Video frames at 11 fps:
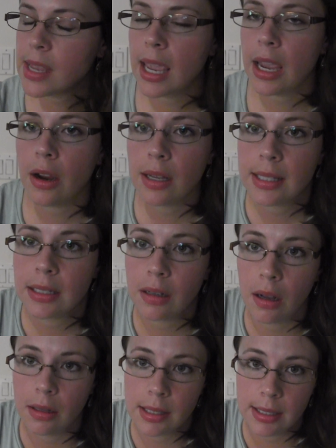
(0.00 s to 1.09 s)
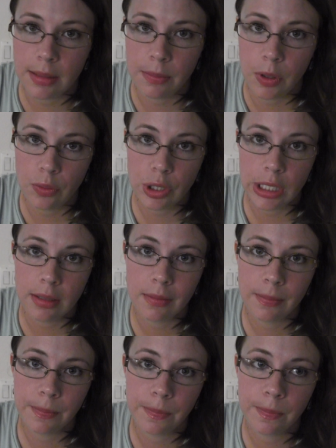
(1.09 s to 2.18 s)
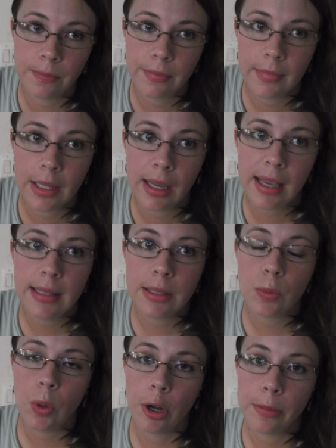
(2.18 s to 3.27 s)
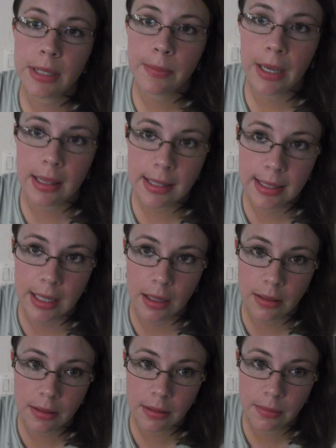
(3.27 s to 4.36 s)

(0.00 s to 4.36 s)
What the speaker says: air is in constant motion. It's warmed by the sun,